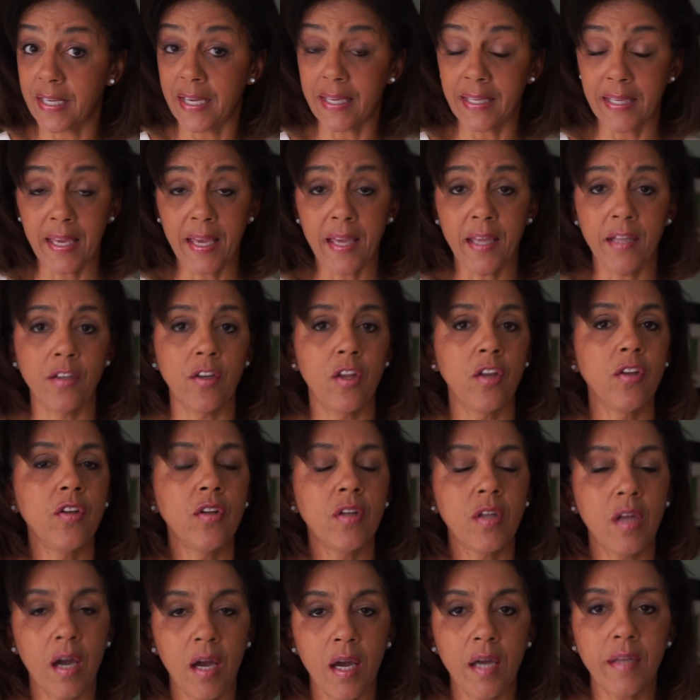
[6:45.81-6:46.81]
Again,
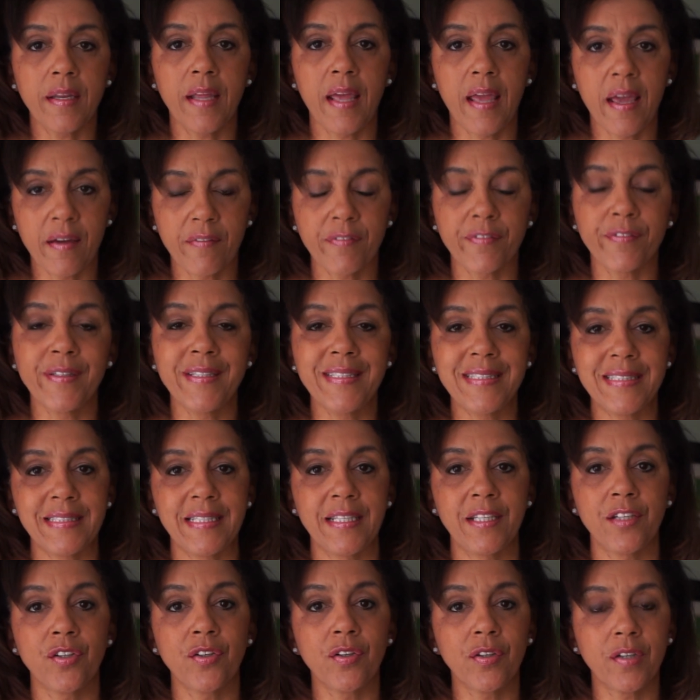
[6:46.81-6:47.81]
not every
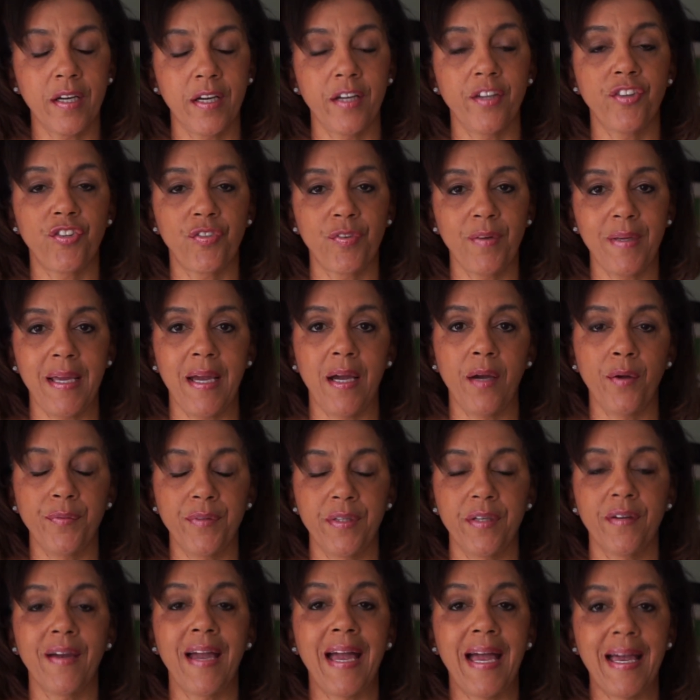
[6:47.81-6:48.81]
single country
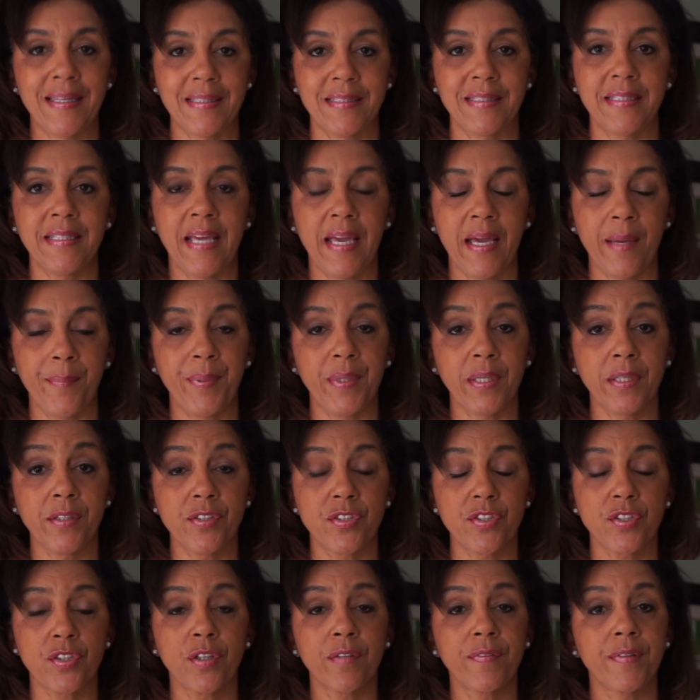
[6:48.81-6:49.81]
out there has an
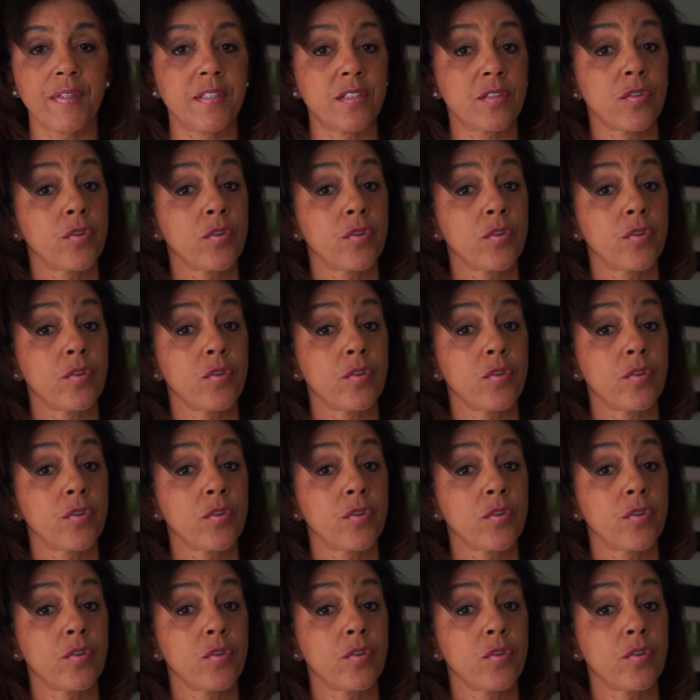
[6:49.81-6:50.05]
ambulance service,